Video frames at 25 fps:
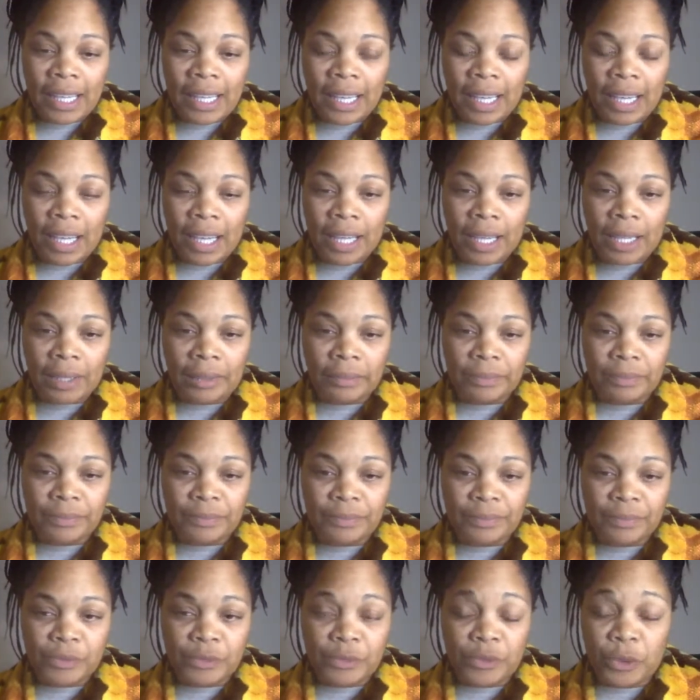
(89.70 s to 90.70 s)

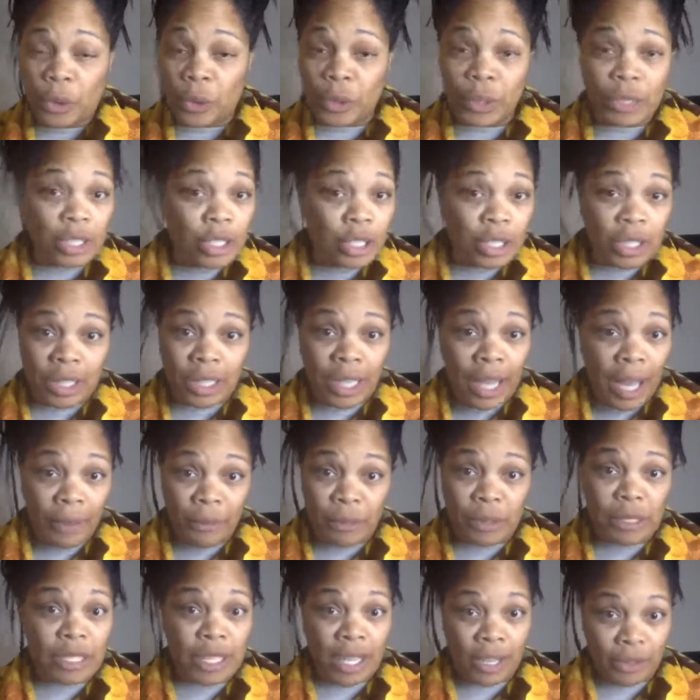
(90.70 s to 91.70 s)
foolishly, I
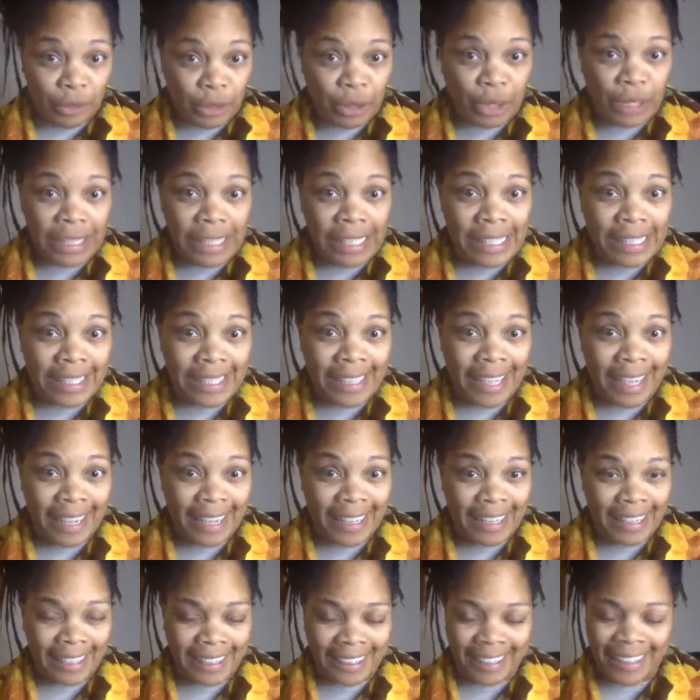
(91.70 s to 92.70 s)
was like really
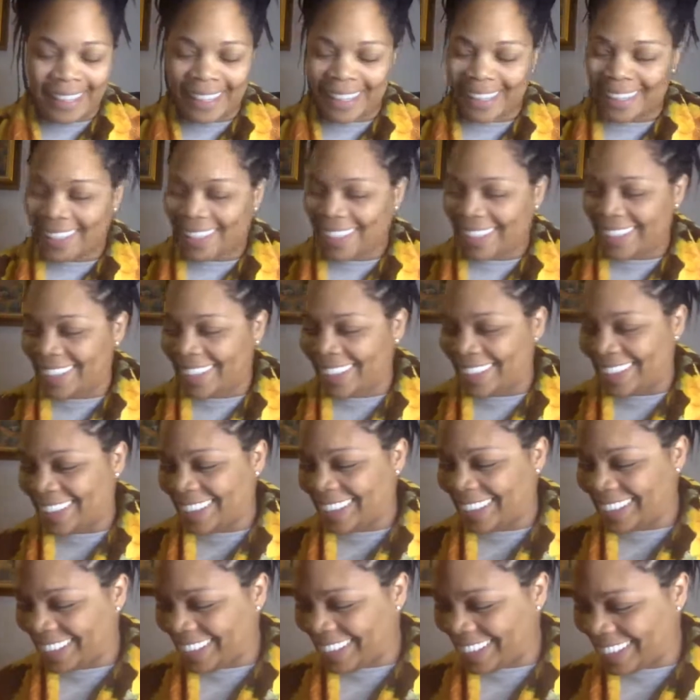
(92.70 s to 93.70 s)
excited.
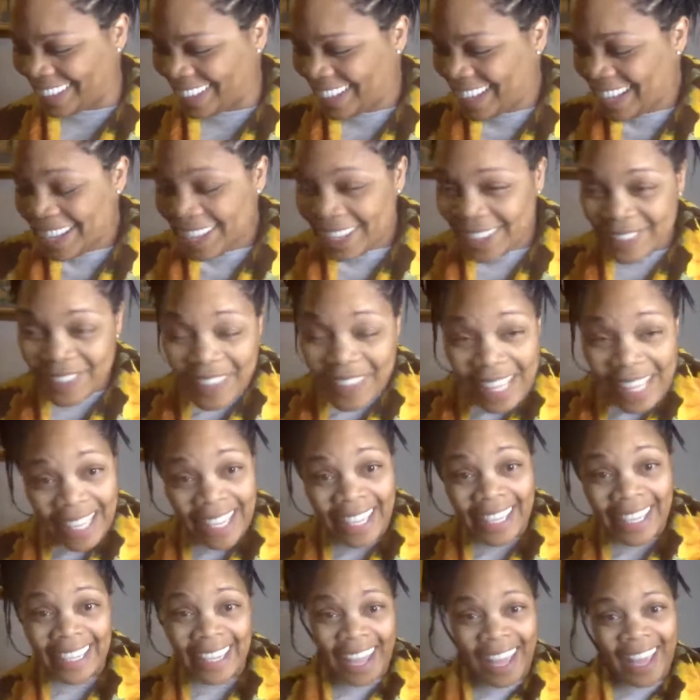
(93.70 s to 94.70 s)
I'm
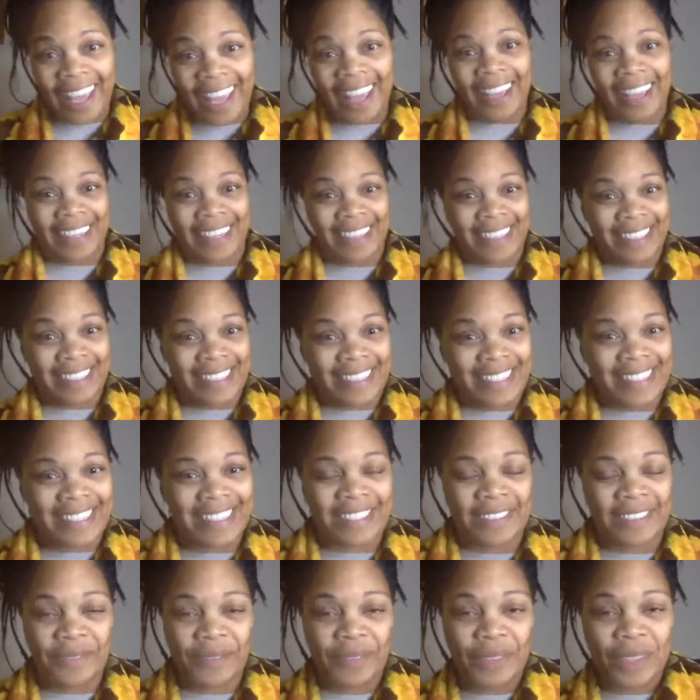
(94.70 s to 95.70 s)
thinking, yes.
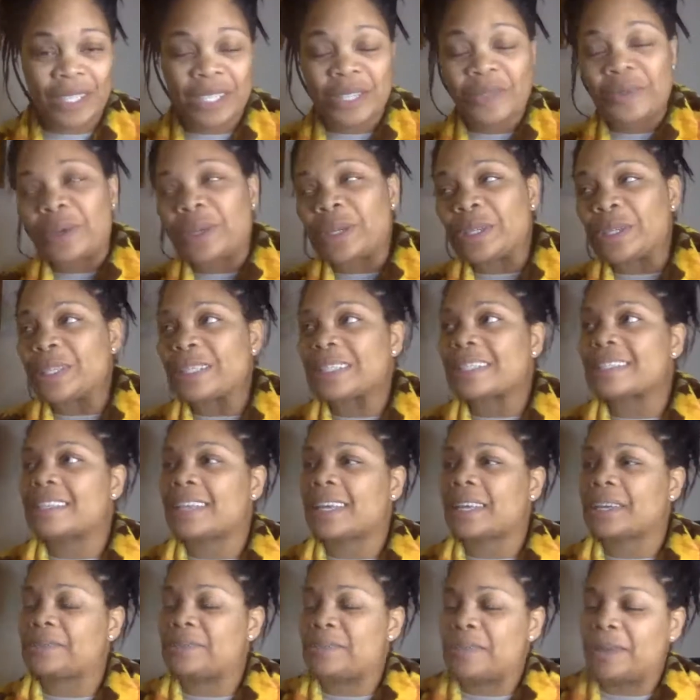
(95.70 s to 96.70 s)
Someone who looks
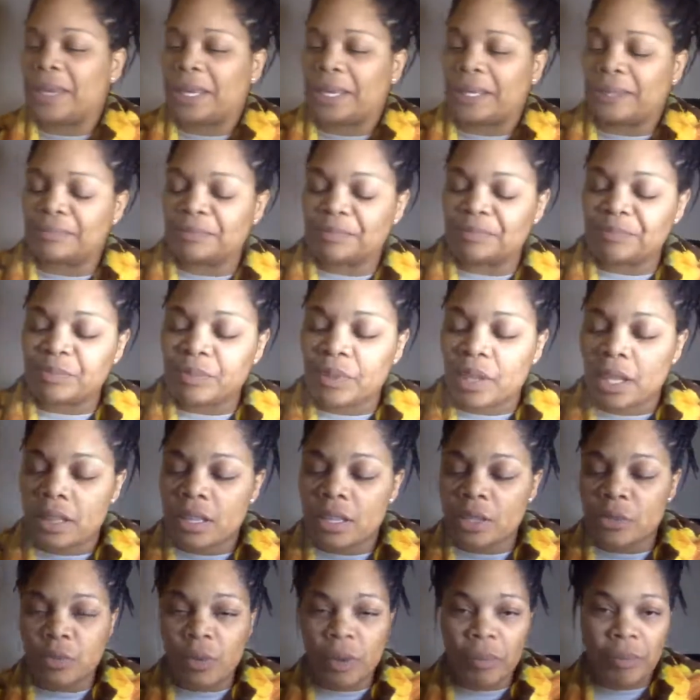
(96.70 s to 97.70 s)
like me.
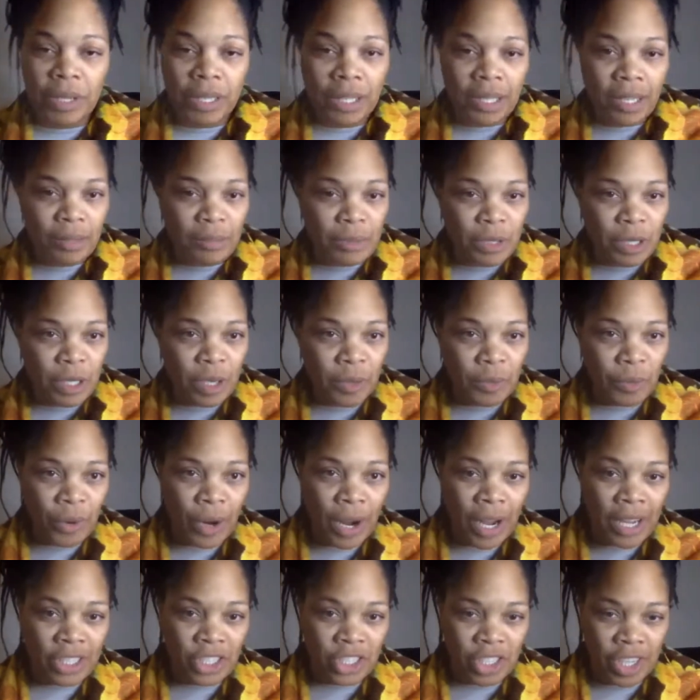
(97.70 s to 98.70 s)
This woman comes to the
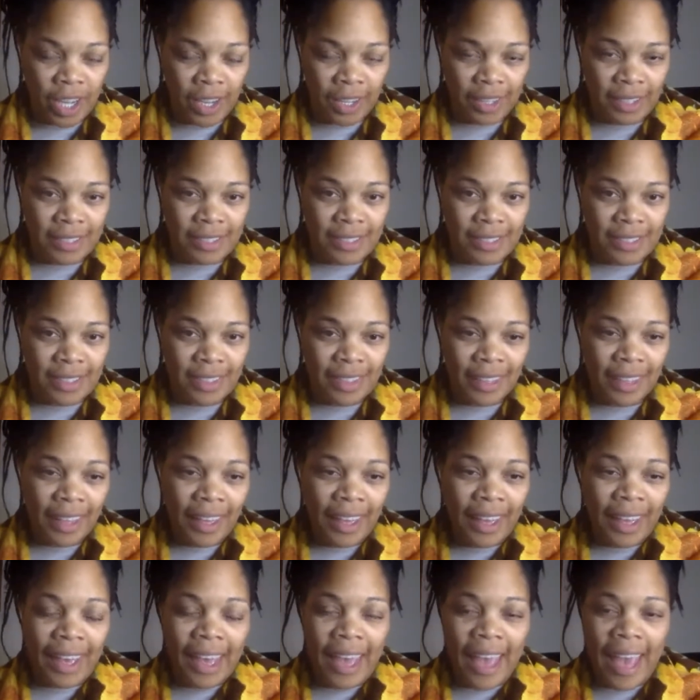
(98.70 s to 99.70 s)
project
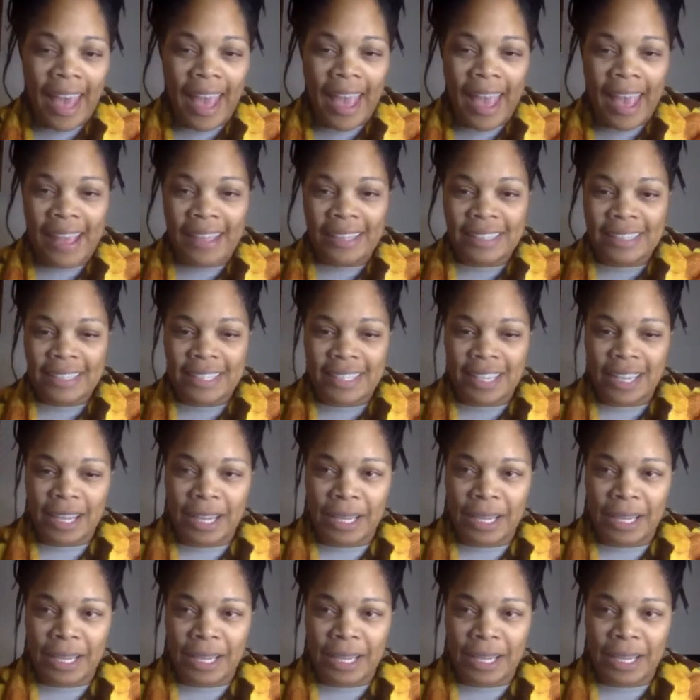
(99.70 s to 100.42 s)
and